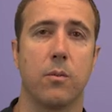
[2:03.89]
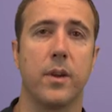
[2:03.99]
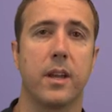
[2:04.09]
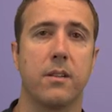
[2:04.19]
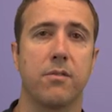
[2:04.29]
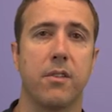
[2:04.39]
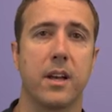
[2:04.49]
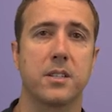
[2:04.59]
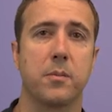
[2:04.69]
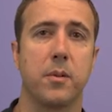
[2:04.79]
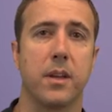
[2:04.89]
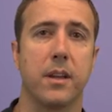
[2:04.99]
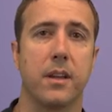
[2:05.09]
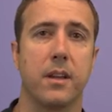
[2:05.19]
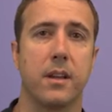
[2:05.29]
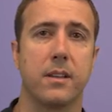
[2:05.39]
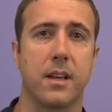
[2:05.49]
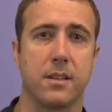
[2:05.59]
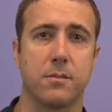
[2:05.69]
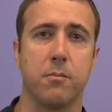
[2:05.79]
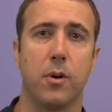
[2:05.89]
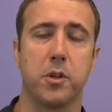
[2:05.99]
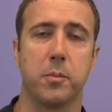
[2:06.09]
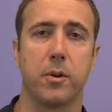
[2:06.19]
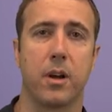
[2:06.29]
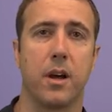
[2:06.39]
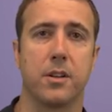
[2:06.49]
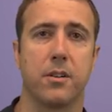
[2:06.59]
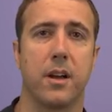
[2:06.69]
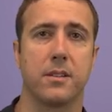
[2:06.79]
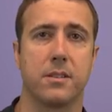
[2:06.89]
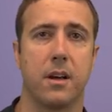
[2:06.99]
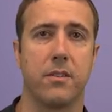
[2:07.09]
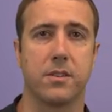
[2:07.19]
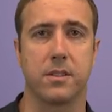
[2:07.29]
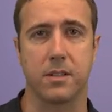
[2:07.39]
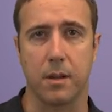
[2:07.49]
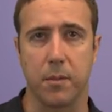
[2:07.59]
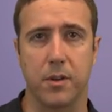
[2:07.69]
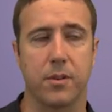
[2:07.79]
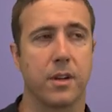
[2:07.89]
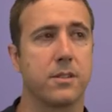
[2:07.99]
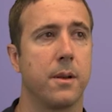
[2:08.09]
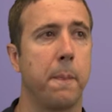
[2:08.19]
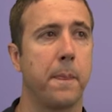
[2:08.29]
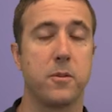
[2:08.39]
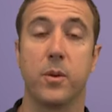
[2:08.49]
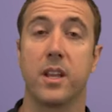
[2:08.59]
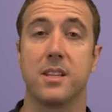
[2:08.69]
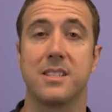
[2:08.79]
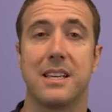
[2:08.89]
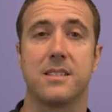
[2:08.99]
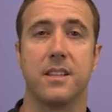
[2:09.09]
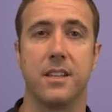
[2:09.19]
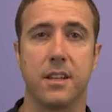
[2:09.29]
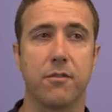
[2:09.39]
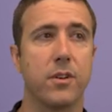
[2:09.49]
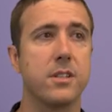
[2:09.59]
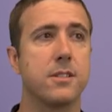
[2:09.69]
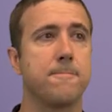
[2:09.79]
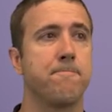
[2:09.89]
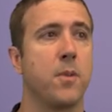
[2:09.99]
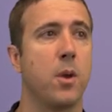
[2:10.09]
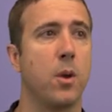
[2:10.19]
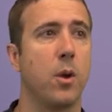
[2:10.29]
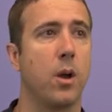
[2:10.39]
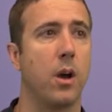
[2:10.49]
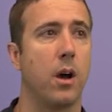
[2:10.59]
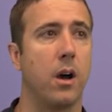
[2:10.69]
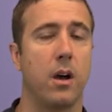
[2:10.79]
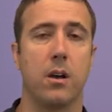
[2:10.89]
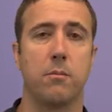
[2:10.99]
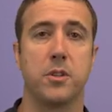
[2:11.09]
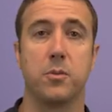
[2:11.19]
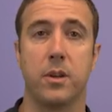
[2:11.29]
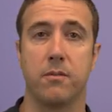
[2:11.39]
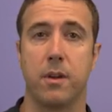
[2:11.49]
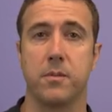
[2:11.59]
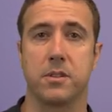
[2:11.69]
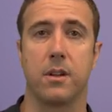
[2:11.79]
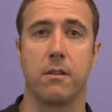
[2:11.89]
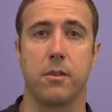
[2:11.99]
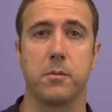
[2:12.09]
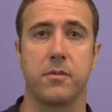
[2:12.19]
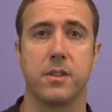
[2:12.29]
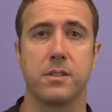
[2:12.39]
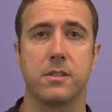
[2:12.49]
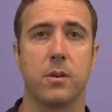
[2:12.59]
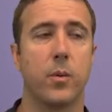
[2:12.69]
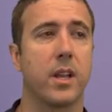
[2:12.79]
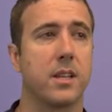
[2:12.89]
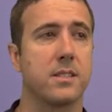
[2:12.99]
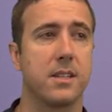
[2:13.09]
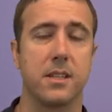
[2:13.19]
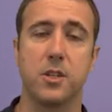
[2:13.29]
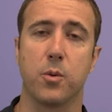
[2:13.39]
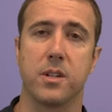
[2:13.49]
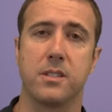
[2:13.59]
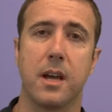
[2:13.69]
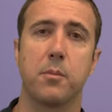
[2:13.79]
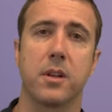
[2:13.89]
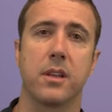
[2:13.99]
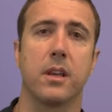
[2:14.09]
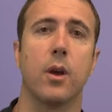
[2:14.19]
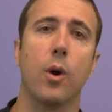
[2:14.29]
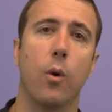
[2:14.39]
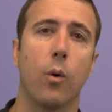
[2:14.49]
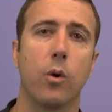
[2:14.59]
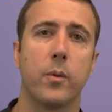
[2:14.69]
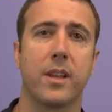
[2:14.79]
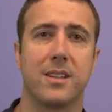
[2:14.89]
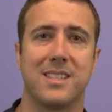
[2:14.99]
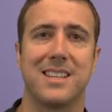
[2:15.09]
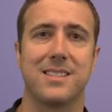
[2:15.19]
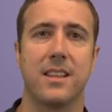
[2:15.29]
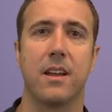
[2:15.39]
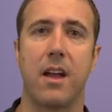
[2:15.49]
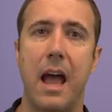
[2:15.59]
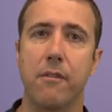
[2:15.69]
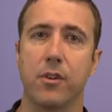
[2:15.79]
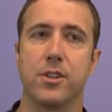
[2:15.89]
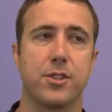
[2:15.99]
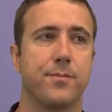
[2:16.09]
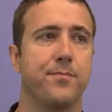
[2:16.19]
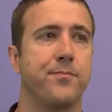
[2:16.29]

we can flexibly test multiple contrasts on this design matrix. So we can assess the difference uh, between famous and non-famous faces. We can assess each one separately, or we can assess their average.